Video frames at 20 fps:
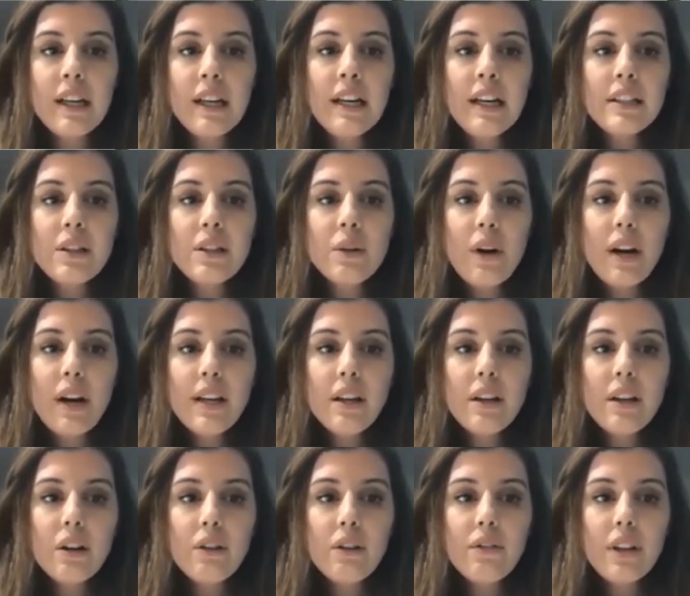So any
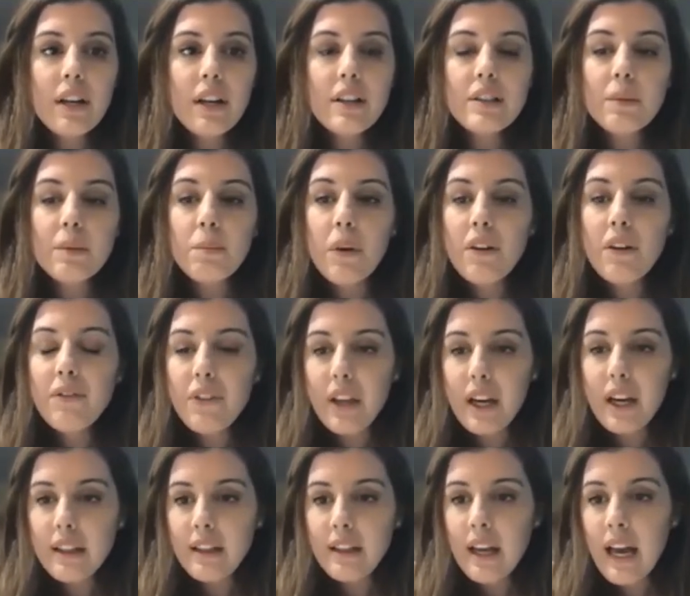curve that is above
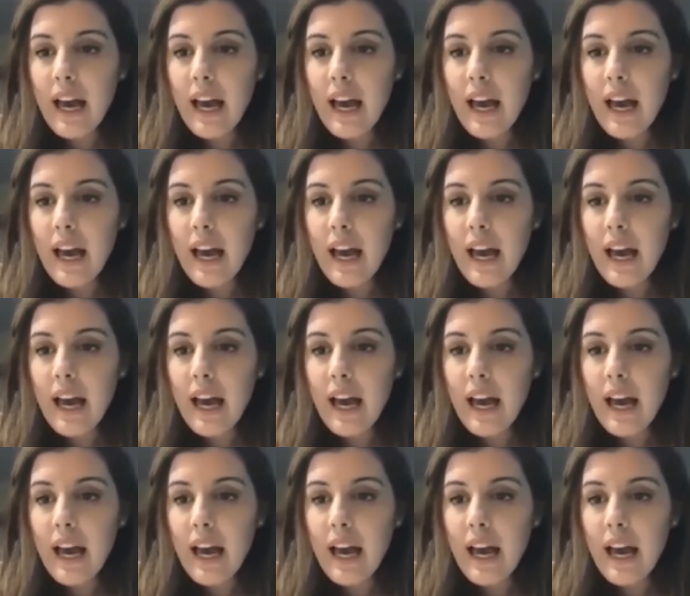that